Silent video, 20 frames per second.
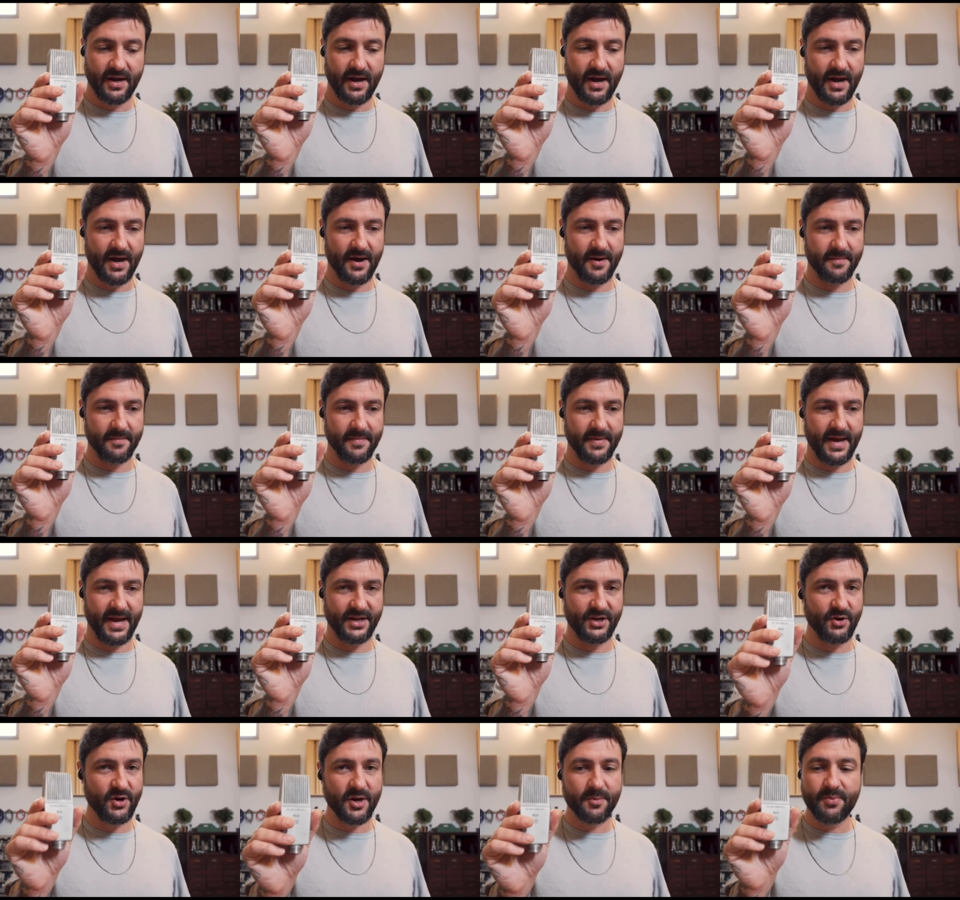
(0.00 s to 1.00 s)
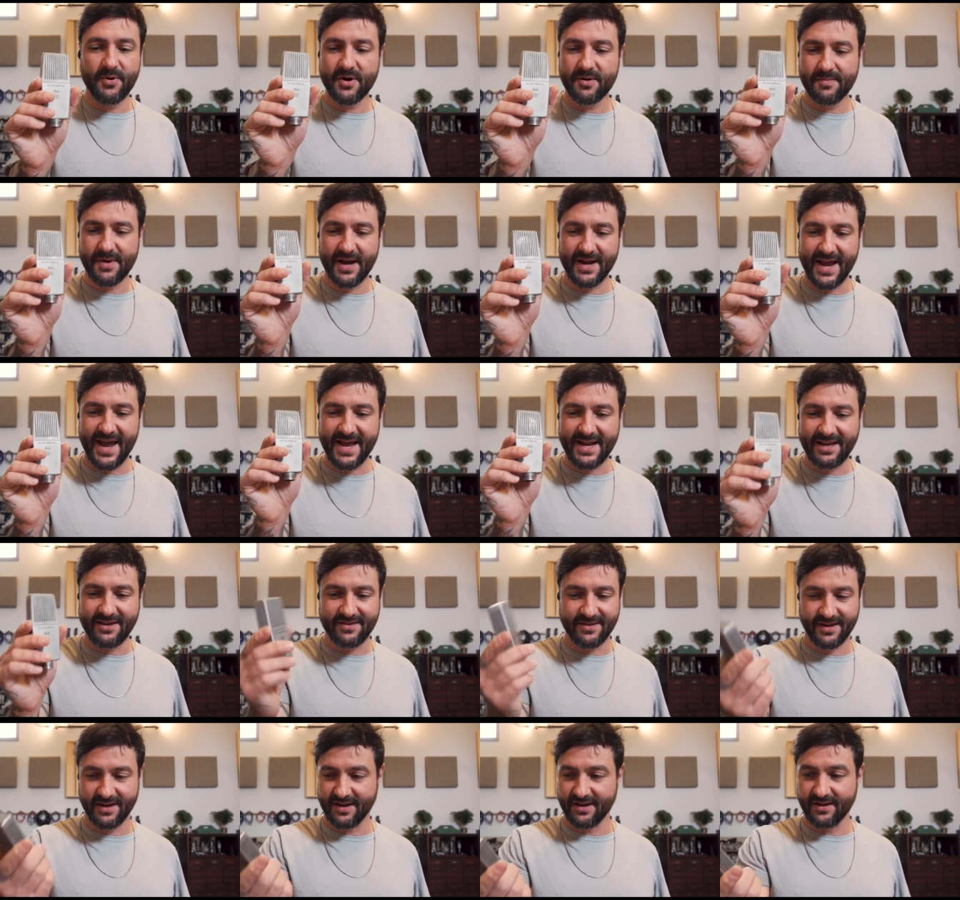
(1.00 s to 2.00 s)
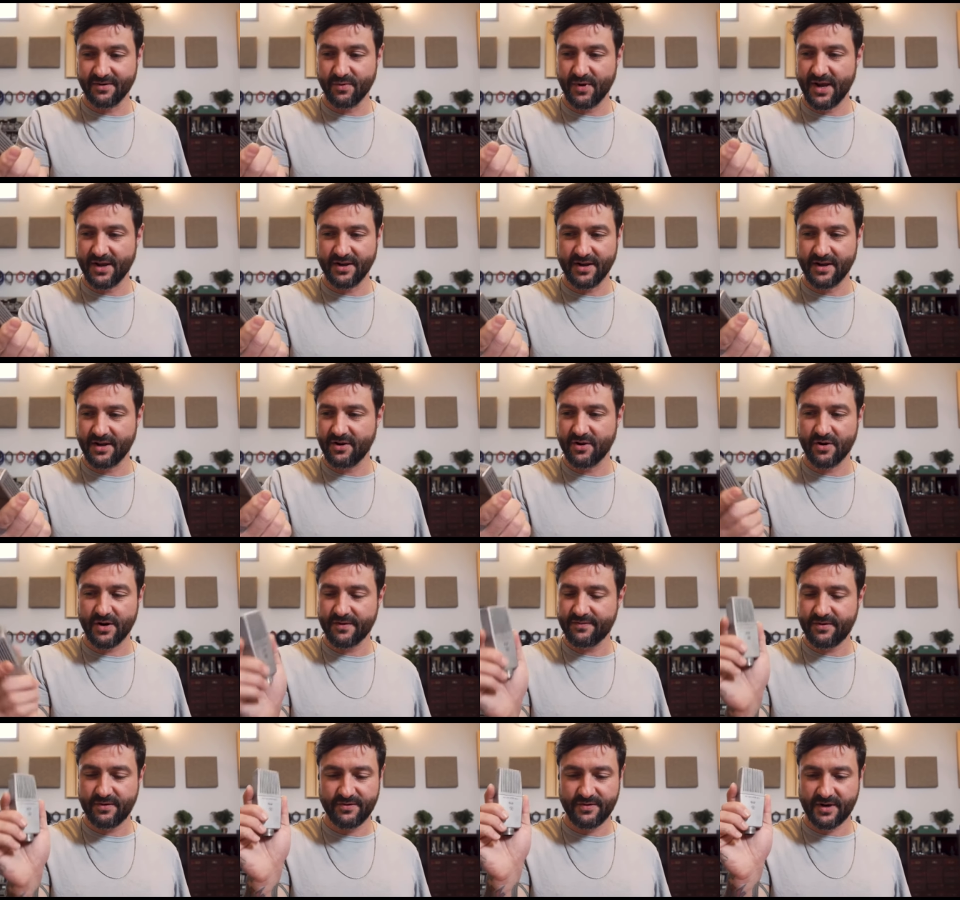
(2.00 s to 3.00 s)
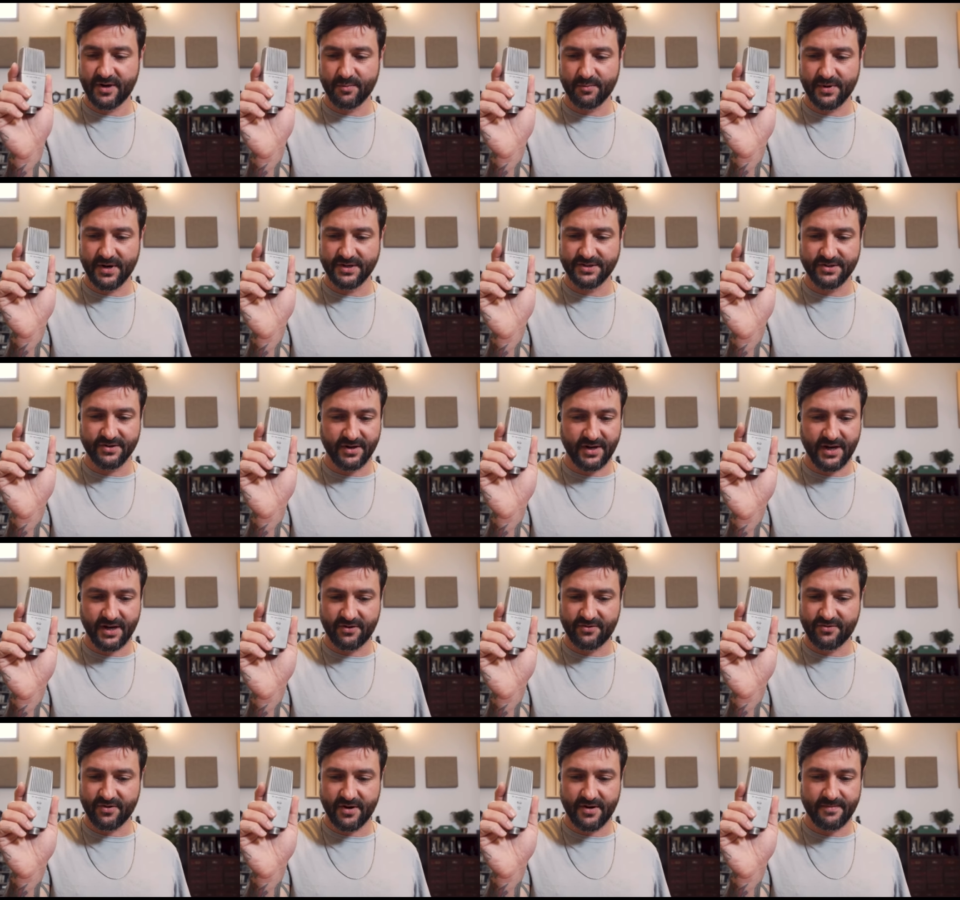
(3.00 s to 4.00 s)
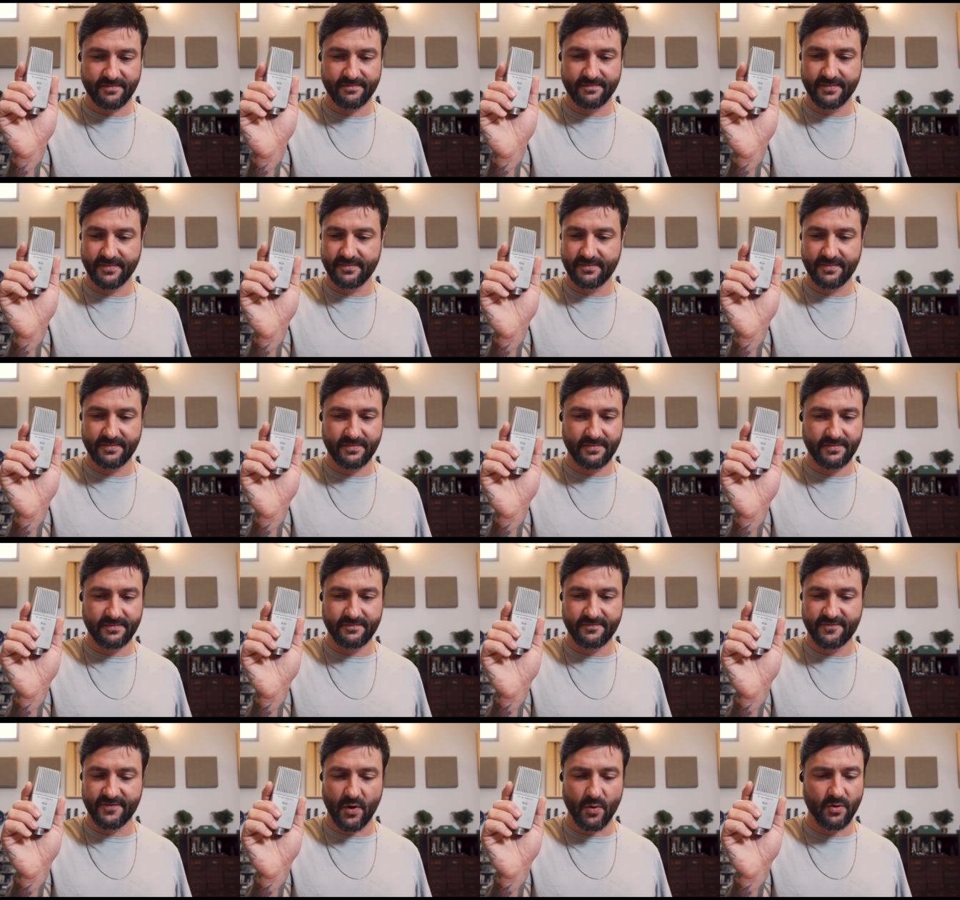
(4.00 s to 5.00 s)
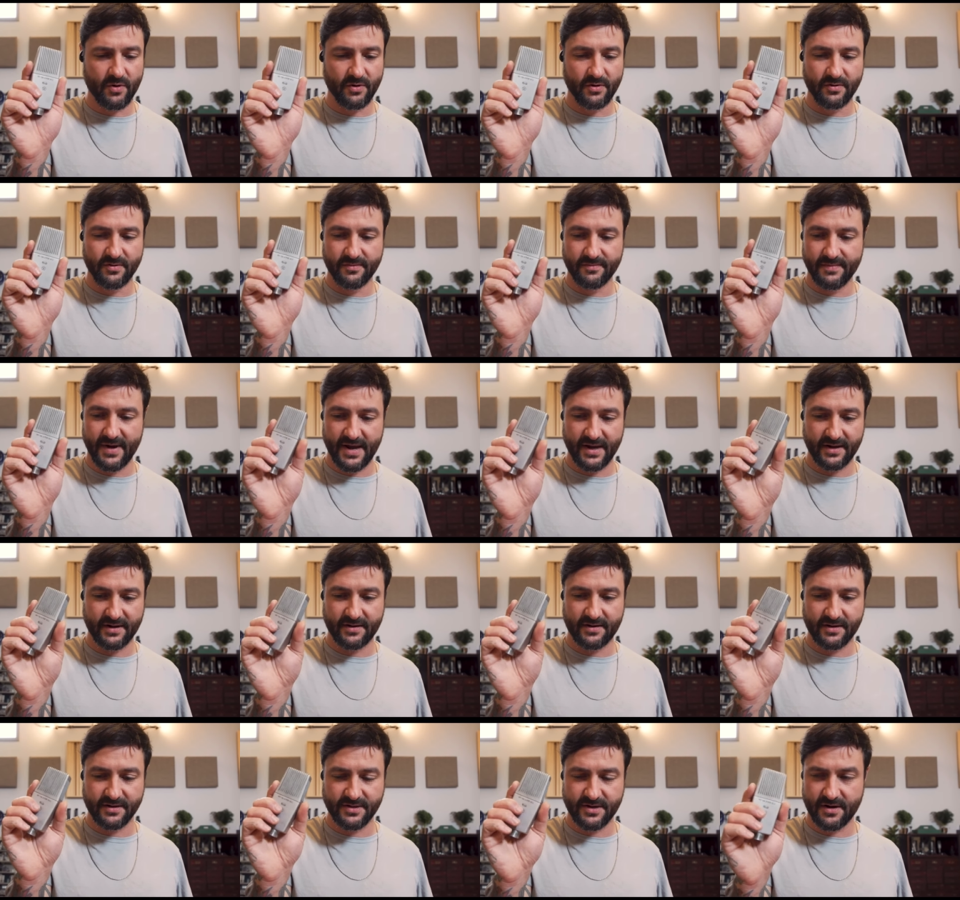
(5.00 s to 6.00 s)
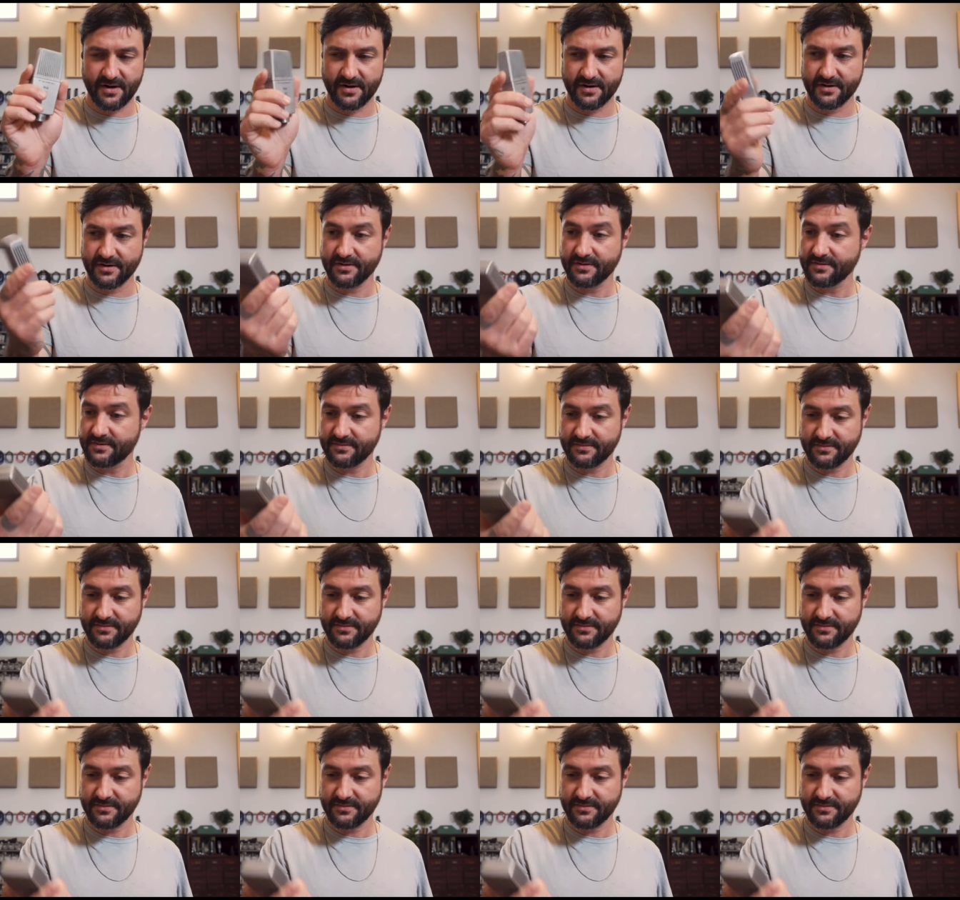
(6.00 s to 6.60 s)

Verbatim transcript: Um, and you can put them on anything, and you don't have to use a compressor. Kick drum, vocal, mic, guitar.